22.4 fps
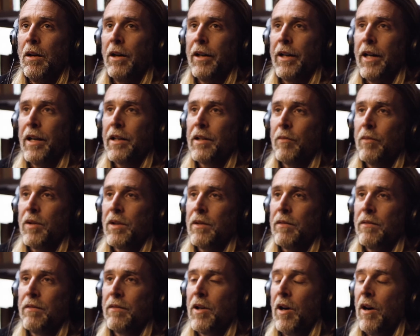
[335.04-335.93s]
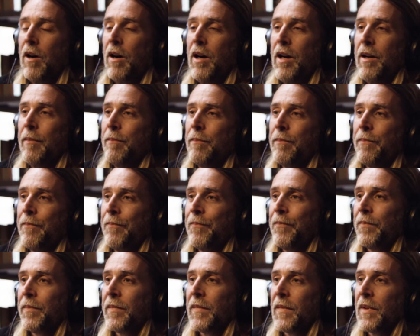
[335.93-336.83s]
guess it was time.
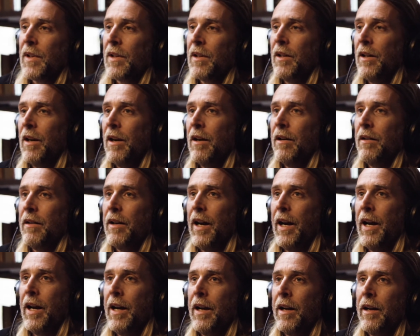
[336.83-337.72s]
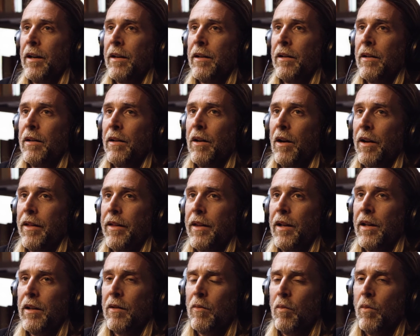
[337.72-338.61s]
You know, and I
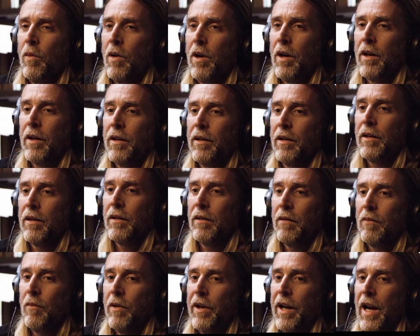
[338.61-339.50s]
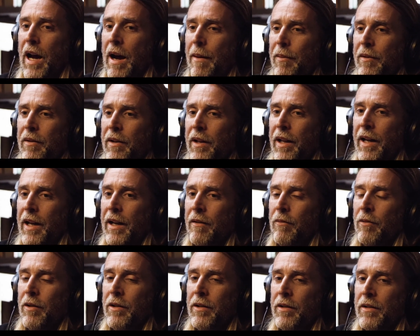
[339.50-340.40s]
think what happened there
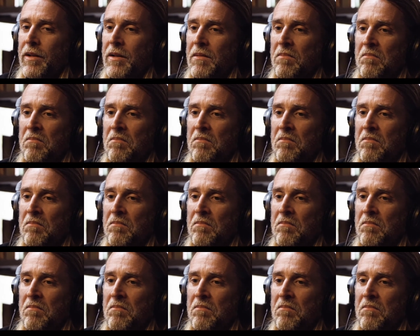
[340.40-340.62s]
was